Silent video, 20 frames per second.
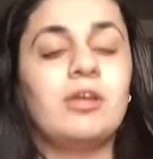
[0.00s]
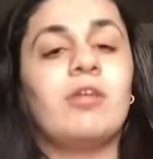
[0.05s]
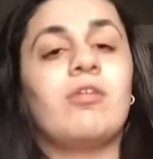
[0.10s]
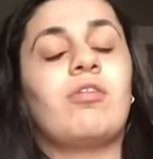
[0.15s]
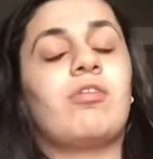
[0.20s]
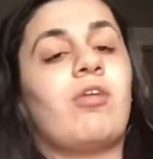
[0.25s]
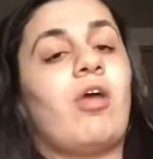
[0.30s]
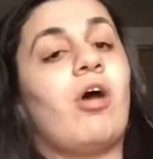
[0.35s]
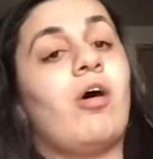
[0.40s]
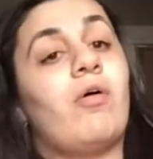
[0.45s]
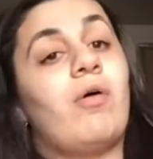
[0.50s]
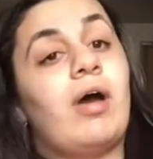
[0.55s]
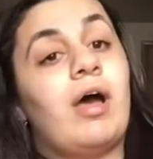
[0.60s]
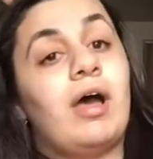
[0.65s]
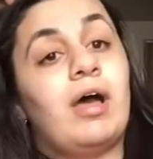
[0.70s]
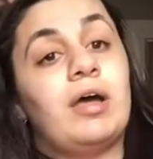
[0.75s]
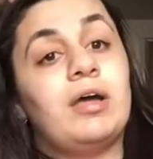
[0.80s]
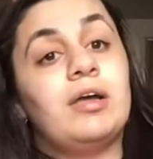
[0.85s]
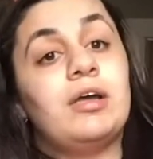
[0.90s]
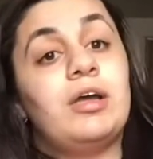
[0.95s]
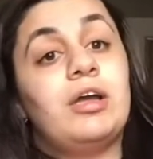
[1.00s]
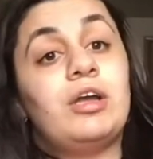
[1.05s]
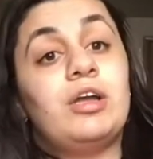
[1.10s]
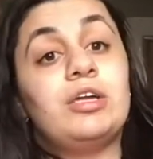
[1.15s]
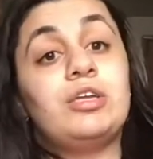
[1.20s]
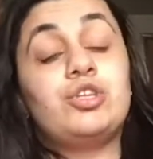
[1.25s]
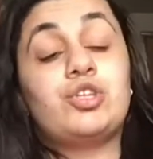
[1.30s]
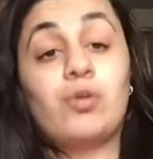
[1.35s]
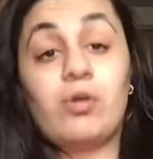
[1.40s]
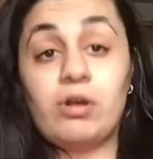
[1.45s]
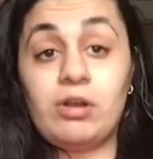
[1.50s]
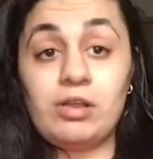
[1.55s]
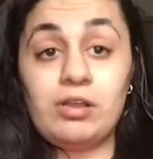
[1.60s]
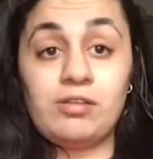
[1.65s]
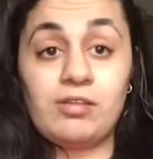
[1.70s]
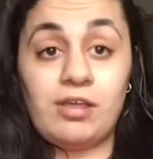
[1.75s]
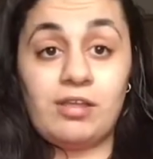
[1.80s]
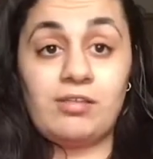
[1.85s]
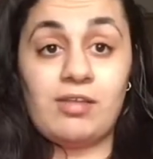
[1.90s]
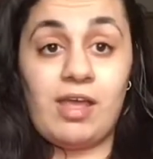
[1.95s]
So Jordyn
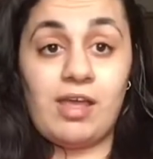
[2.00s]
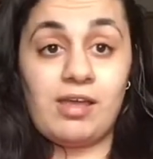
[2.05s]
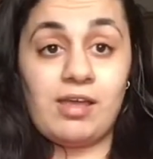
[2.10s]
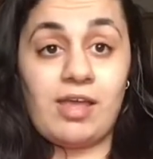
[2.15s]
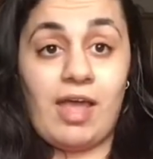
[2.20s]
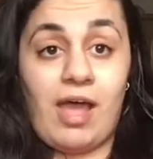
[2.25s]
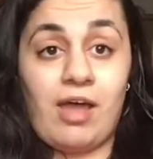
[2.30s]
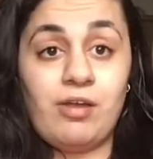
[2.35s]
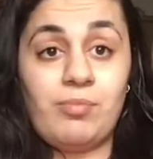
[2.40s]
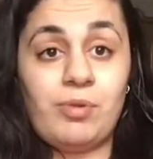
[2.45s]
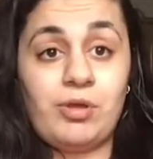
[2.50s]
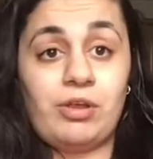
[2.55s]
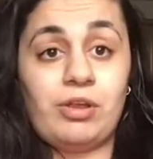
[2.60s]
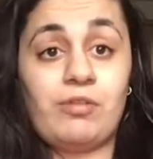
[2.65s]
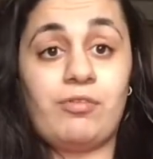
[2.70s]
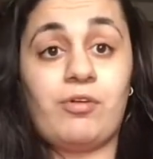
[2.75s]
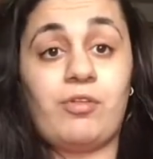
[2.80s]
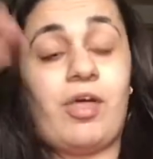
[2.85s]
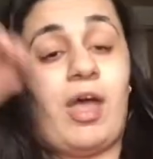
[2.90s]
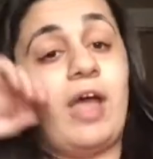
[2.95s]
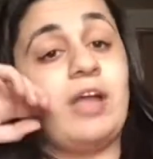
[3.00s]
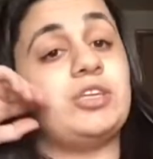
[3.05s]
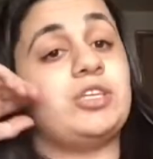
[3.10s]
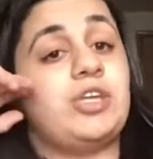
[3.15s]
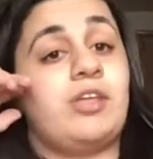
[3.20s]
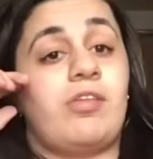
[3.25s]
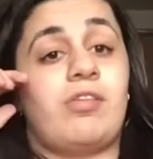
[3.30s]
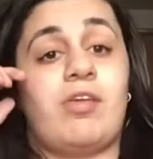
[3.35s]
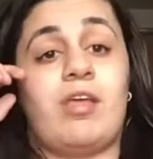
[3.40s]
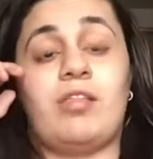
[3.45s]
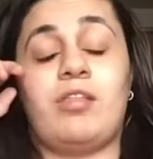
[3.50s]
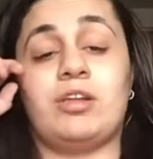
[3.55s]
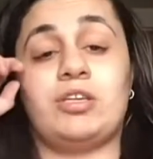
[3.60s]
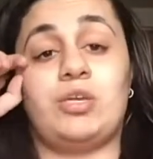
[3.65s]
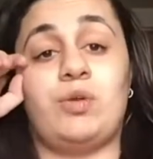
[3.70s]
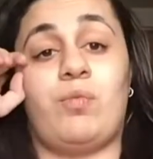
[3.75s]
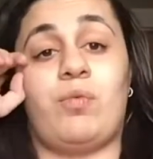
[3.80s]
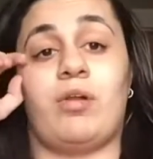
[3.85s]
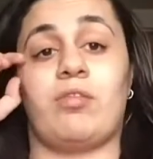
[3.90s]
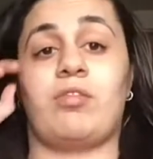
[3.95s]
did take accountability for that. She said that
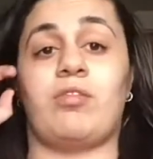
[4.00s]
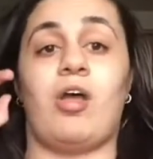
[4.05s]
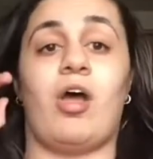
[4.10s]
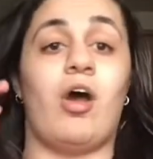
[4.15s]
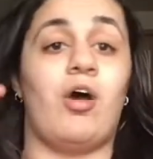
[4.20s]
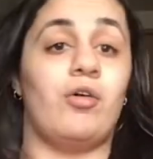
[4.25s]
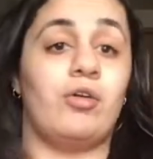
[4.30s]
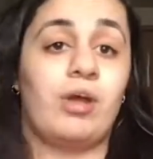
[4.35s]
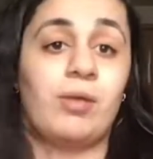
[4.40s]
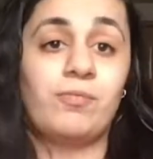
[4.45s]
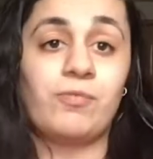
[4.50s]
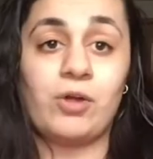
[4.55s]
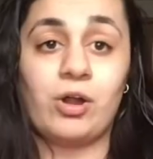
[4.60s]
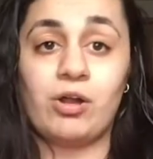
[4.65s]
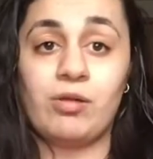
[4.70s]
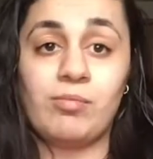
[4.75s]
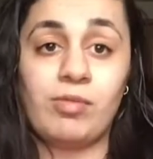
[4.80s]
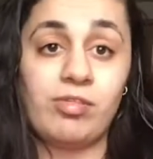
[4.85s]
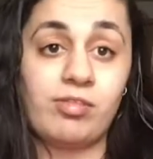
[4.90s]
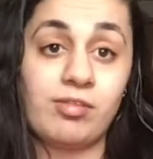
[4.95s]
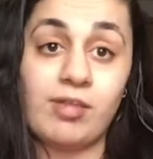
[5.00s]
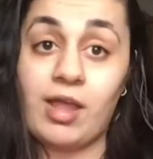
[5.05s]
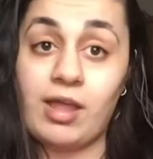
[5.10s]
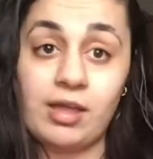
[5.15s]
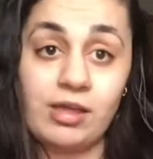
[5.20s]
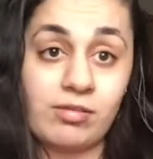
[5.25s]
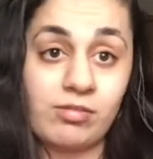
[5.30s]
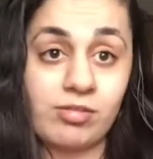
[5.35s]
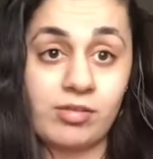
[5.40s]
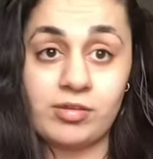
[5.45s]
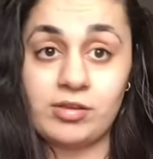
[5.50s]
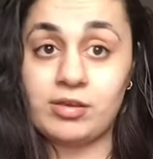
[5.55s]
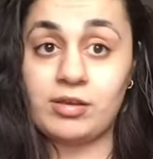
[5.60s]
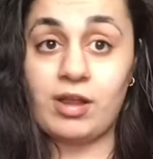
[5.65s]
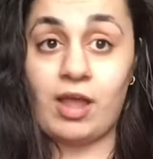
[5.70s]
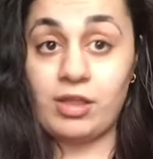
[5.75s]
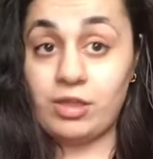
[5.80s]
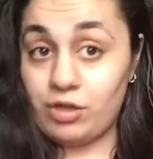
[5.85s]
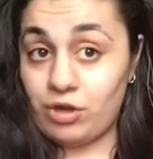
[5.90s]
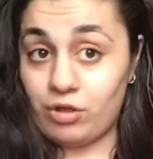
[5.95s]
she wants to own up for her mistakes,
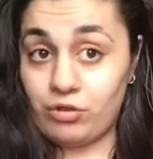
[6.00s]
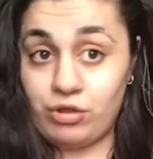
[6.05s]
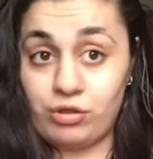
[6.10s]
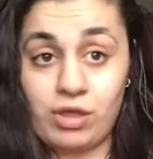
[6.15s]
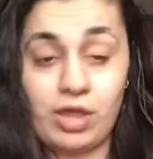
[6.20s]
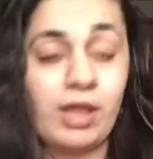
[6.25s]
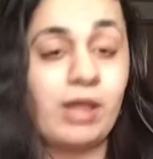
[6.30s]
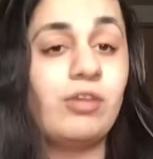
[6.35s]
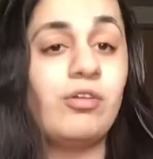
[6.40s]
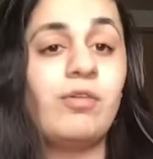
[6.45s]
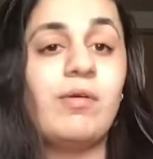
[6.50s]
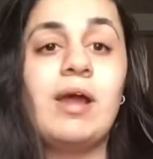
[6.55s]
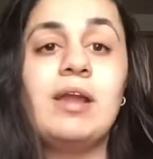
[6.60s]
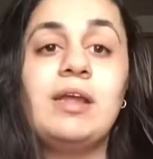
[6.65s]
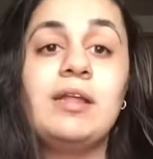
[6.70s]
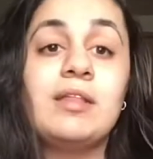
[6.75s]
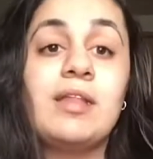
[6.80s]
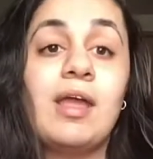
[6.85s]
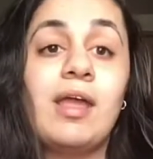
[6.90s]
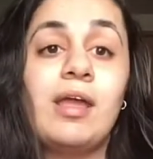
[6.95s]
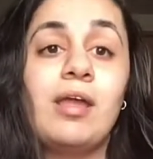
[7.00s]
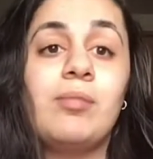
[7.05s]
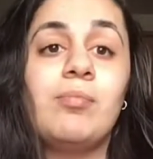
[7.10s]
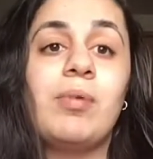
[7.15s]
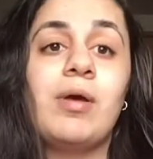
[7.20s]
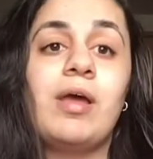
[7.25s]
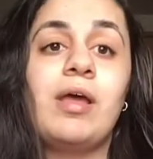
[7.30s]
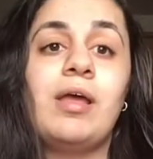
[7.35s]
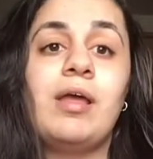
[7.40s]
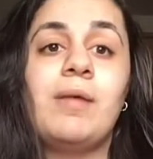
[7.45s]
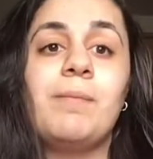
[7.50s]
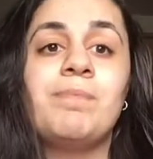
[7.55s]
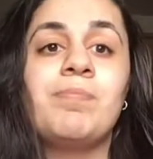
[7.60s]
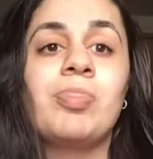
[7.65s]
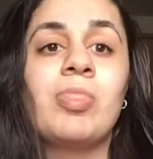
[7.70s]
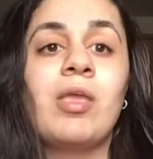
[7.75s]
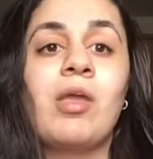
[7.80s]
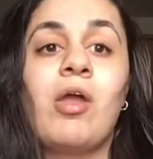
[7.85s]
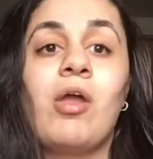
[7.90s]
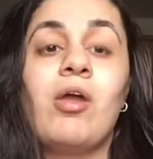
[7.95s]
and you know, you can't do anything but
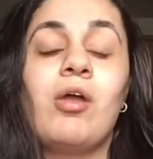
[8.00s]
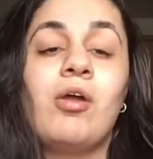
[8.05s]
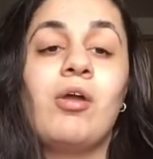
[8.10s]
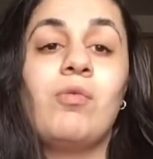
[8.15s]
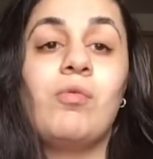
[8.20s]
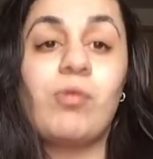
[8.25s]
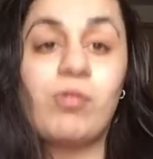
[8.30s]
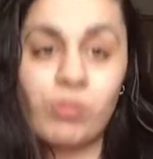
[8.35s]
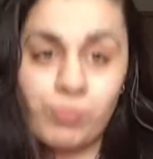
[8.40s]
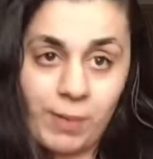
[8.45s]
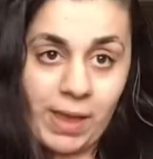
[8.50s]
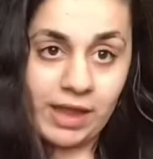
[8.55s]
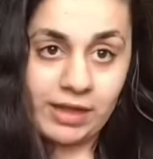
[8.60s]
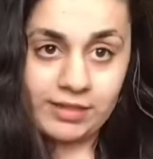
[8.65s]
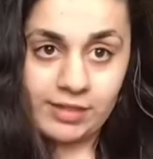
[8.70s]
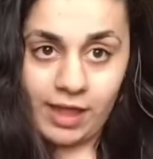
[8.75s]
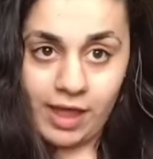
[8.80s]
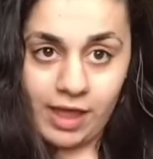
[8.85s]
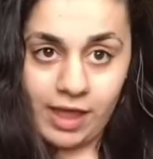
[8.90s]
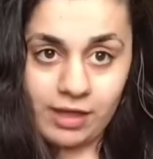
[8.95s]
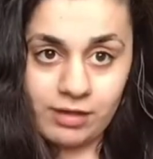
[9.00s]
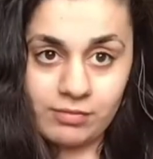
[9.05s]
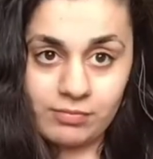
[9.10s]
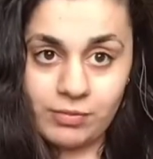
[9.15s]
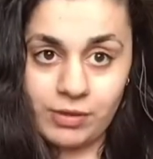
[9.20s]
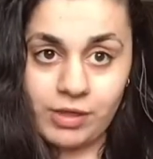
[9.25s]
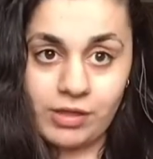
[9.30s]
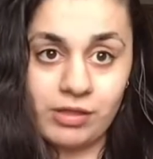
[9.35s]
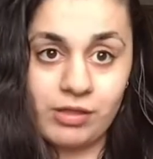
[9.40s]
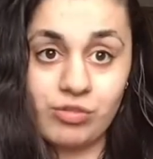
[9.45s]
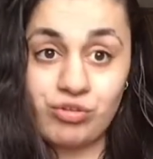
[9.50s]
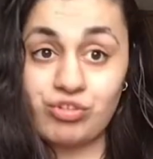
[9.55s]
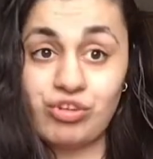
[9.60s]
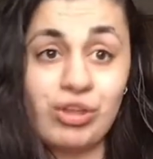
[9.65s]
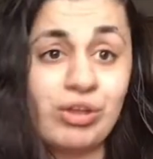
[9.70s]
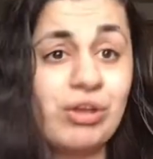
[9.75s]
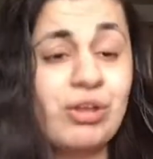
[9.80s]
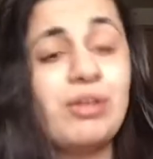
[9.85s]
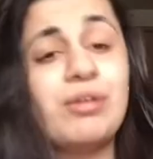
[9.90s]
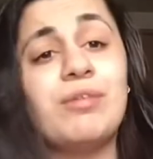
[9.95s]
respect that, because she
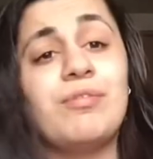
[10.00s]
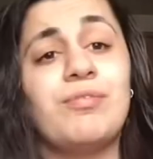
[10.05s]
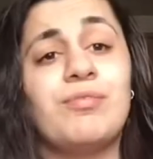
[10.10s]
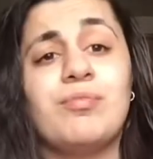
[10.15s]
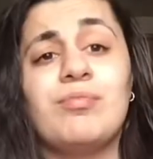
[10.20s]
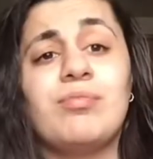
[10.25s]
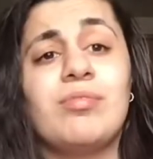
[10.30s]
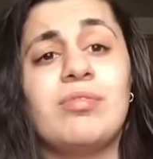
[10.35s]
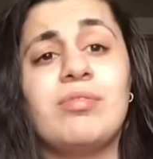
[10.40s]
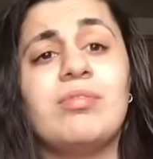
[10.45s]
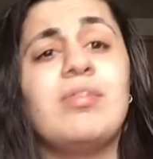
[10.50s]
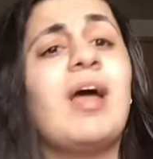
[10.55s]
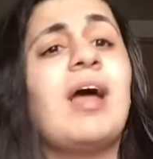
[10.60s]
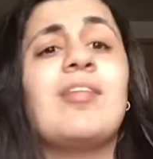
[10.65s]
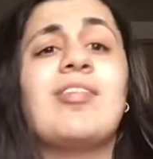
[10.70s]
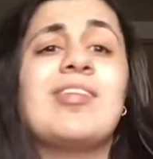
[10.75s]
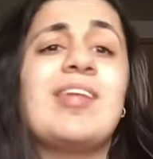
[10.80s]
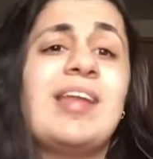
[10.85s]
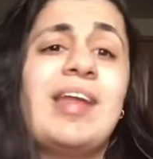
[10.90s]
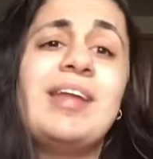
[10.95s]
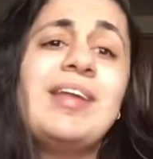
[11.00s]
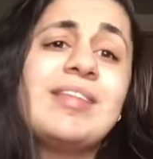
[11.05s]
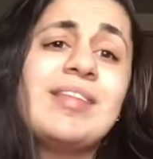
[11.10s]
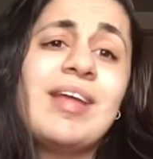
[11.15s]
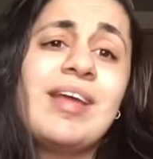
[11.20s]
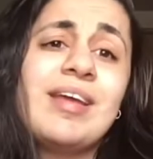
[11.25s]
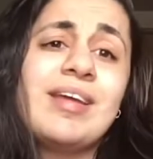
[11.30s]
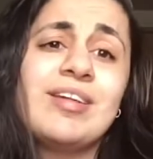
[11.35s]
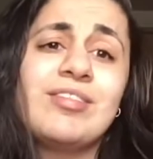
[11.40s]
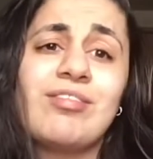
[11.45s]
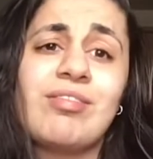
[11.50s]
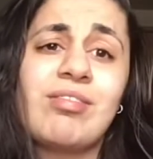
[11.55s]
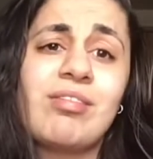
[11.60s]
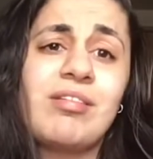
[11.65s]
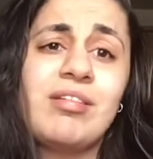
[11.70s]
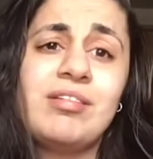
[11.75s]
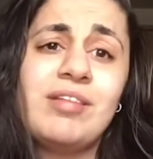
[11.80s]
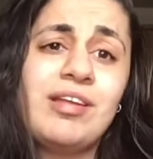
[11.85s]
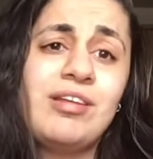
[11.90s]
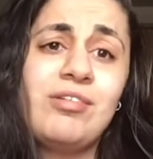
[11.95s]
could have not said anything and just
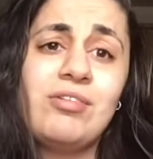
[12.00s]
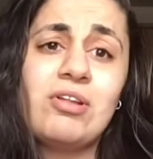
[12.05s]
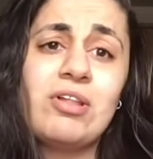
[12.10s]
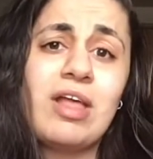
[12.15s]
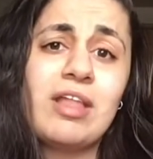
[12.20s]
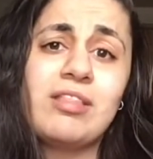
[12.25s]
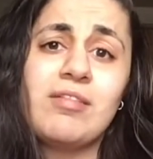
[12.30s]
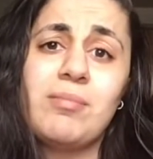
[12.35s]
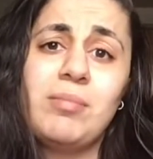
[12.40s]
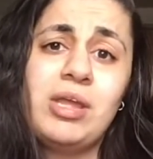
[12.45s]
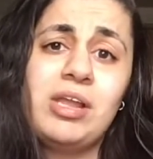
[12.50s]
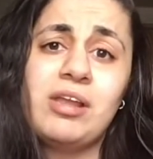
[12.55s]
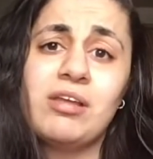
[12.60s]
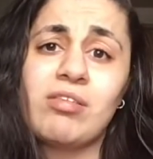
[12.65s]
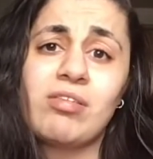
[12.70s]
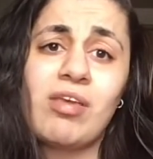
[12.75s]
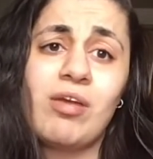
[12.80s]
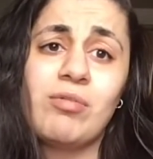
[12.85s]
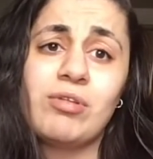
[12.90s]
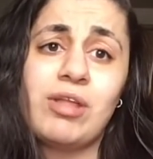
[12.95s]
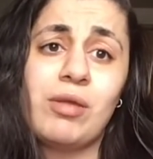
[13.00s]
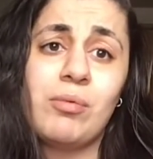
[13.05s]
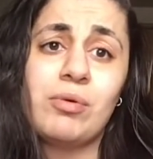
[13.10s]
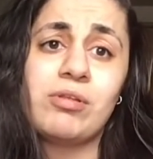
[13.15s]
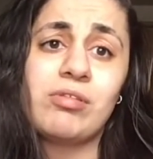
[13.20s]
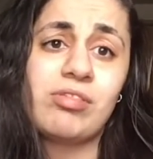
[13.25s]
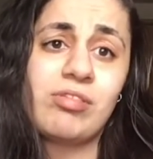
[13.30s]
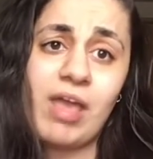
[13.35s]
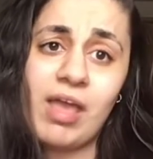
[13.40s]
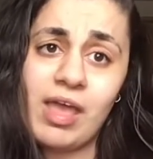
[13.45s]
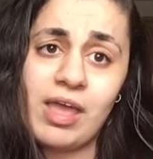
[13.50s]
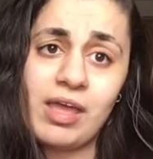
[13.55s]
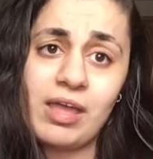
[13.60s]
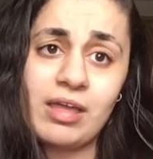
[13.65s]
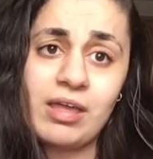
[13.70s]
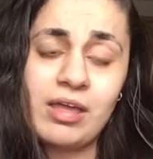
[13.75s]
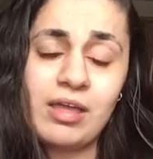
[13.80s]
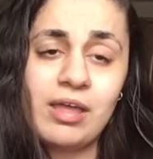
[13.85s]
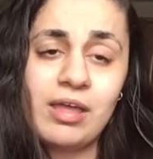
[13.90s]
continued to let the media say what they want to say,